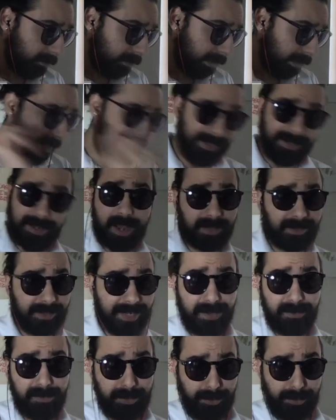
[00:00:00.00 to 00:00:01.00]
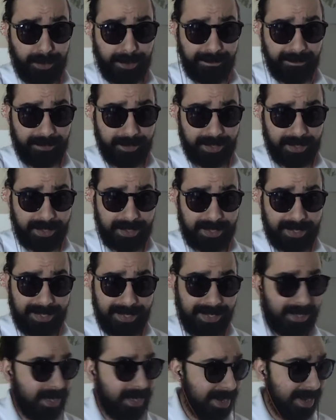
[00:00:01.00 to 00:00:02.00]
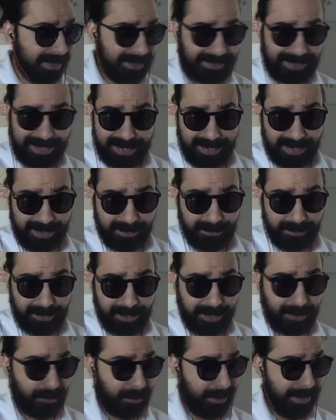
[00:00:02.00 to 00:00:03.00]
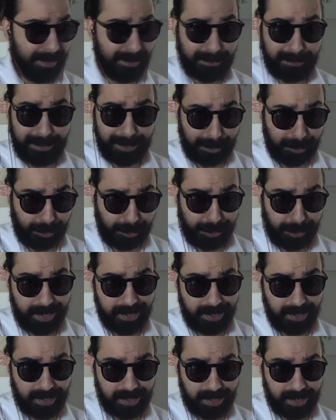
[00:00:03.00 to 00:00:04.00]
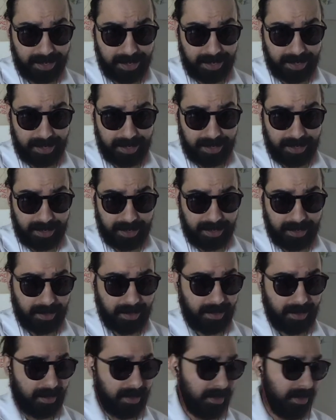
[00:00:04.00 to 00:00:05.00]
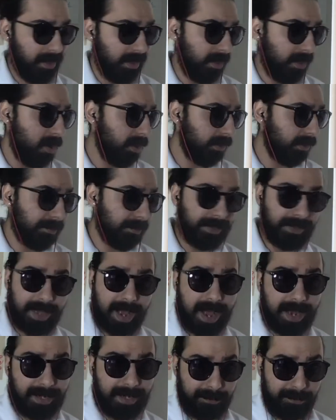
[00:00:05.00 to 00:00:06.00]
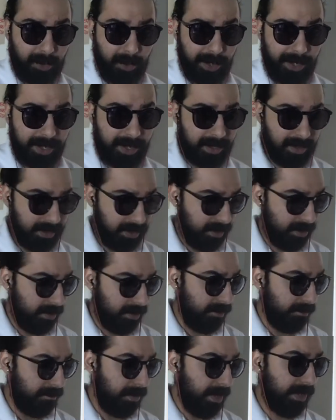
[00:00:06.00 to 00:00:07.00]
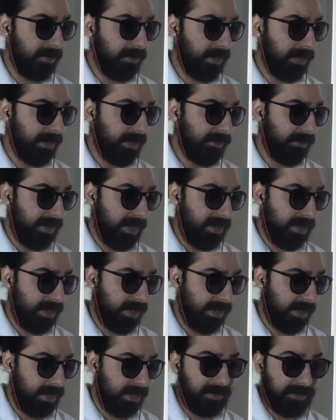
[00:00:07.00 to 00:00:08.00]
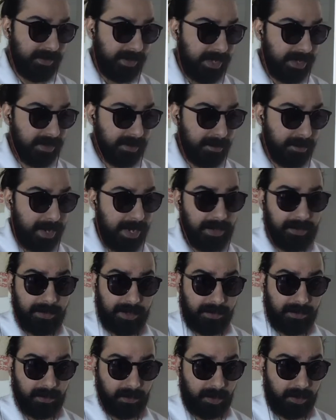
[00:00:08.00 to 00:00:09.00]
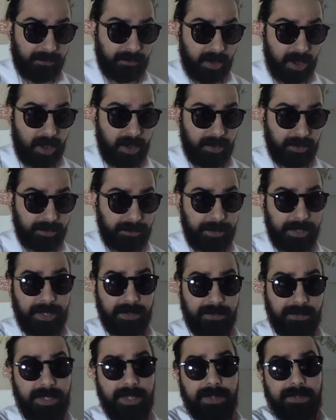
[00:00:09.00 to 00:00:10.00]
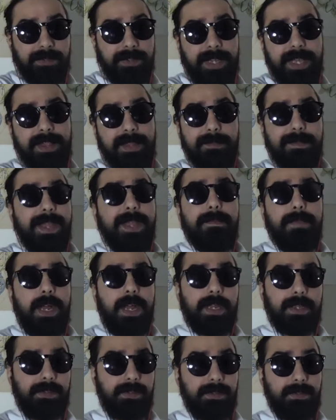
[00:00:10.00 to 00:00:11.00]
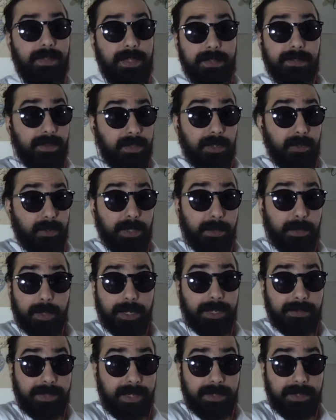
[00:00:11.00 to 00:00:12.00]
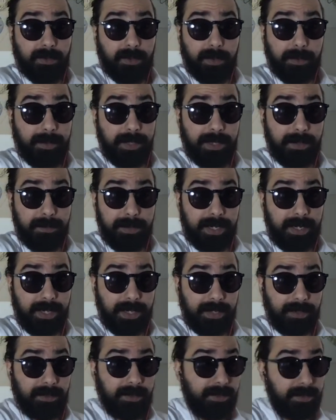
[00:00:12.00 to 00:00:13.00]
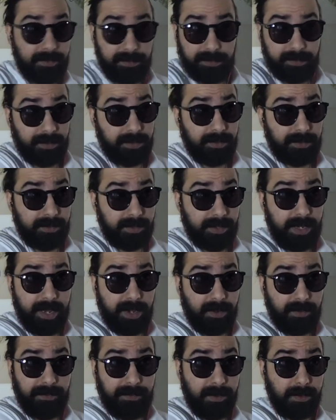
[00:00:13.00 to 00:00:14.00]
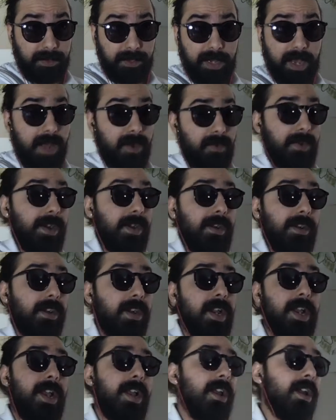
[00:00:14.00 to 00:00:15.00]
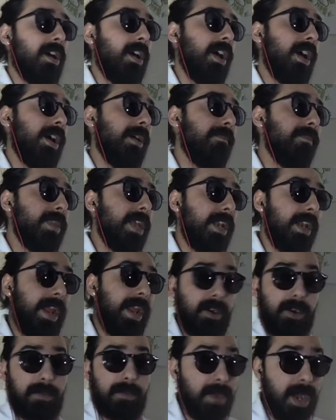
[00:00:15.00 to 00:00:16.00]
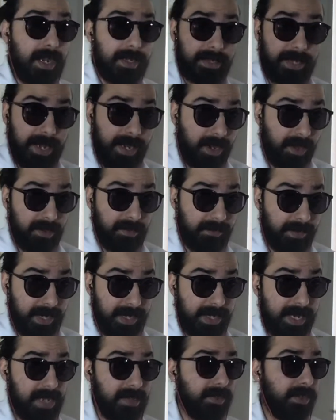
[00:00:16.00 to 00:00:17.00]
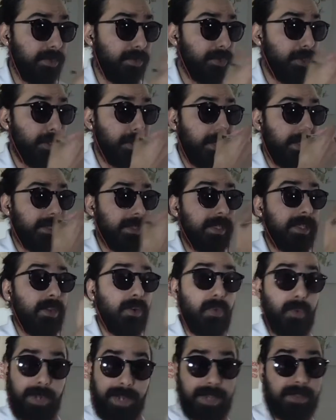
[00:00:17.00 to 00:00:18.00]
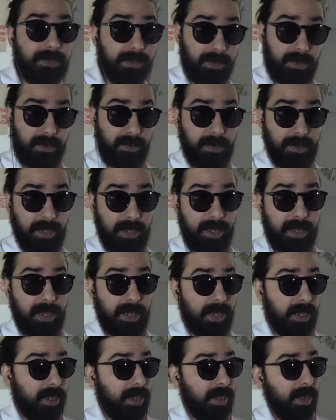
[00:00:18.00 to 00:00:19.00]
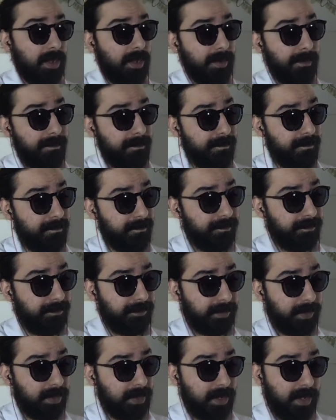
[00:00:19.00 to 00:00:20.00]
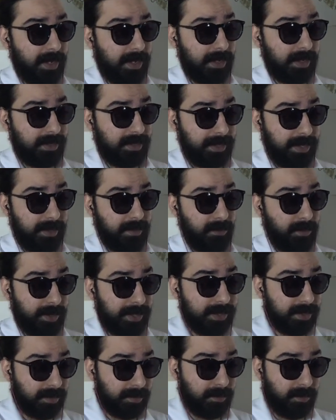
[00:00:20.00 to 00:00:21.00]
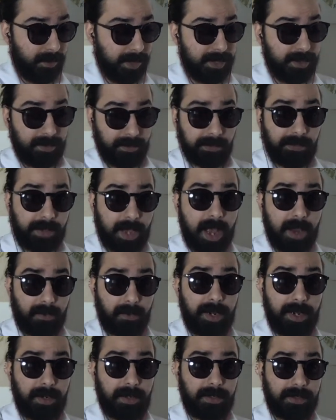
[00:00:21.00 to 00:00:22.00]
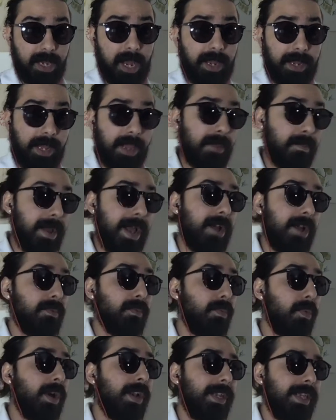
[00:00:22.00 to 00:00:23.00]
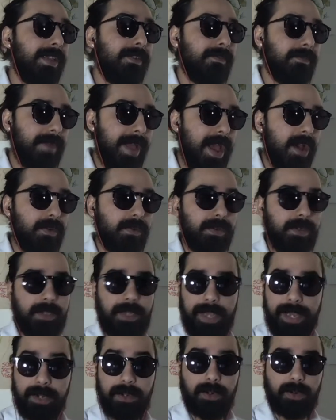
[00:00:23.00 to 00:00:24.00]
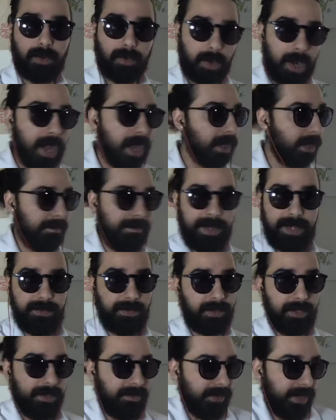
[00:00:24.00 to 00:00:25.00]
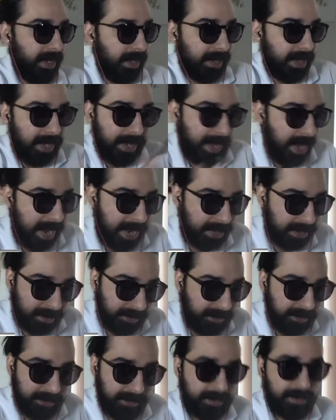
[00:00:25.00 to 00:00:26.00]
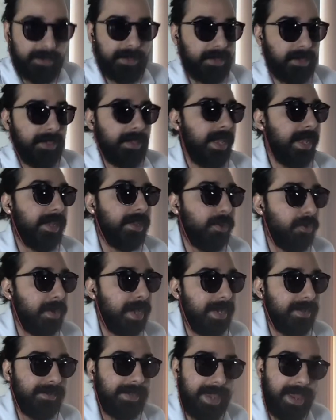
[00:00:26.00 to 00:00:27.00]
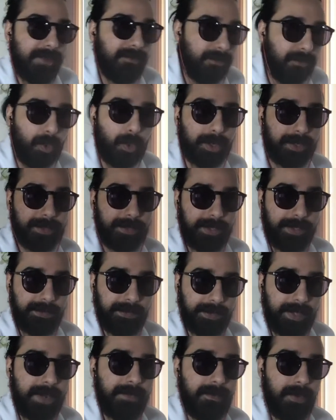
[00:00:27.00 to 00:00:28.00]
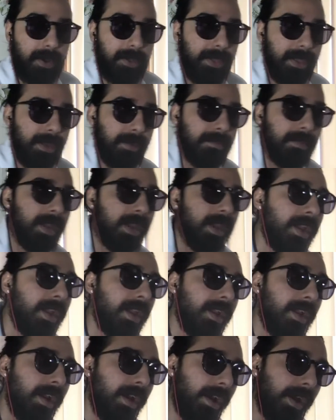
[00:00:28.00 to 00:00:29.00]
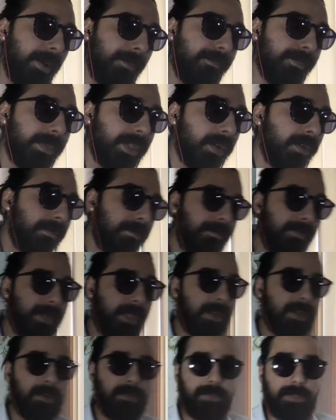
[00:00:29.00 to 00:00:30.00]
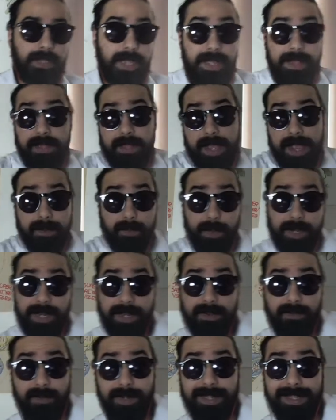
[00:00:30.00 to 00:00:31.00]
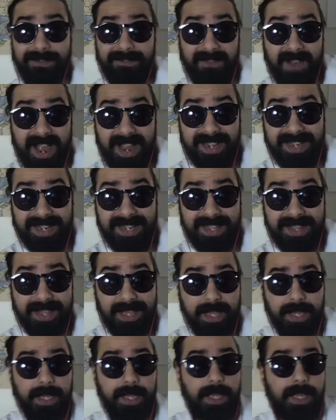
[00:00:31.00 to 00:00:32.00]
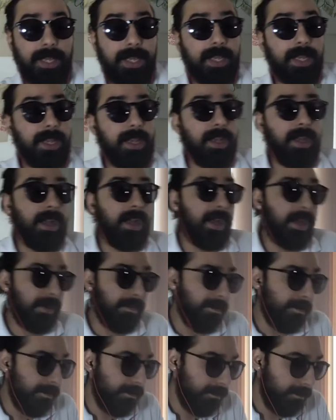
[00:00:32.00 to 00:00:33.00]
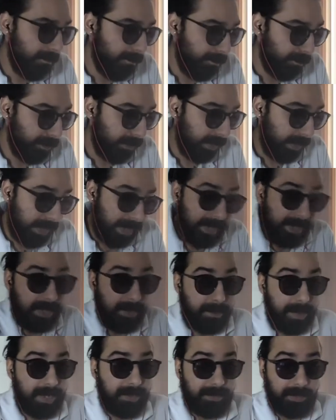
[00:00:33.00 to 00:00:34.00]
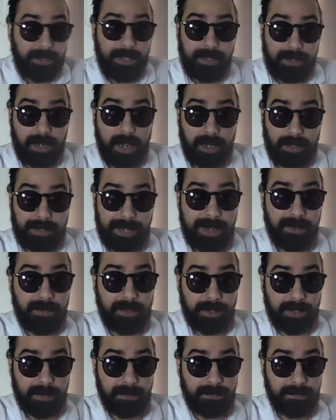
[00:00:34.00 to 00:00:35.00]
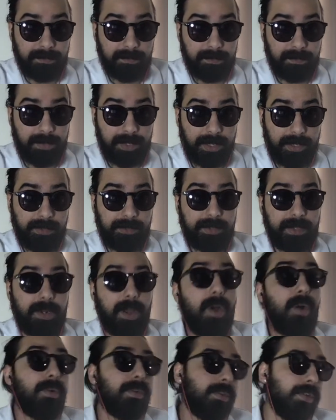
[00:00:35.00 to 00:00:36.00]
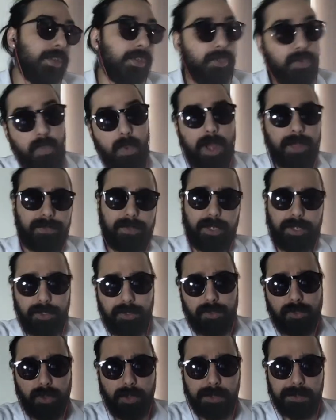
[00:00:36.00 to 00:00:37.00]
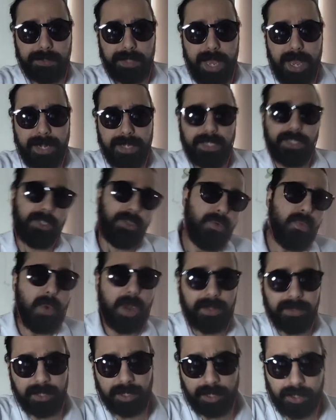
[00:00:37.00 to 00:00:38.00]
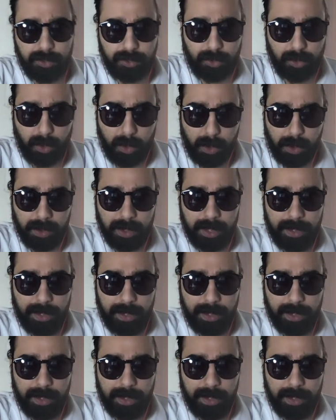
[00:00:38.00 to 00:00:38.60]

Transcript: he talked down to him. He condescended him. He treated him like shit. Uh, called him Scotty Boy basically said that he doesn't get to make these sort of calls because he doesn't get the big bucks. That's literally what he said to him in the meeting. There's there's an interview with Scott Ritter um, that Aaron Mate, another fantastic journalist at the Gray Zone, um, uh, did with with Scott Ritter talking about what he found in Iraq and basically saying like, hey, this isn't like you guys can't force this stuff on them. Um, they're you know, and and we didn't really find anything. Um, and he basically talked down to them and he said, Oh, so you want the control, Scotty. You want the control.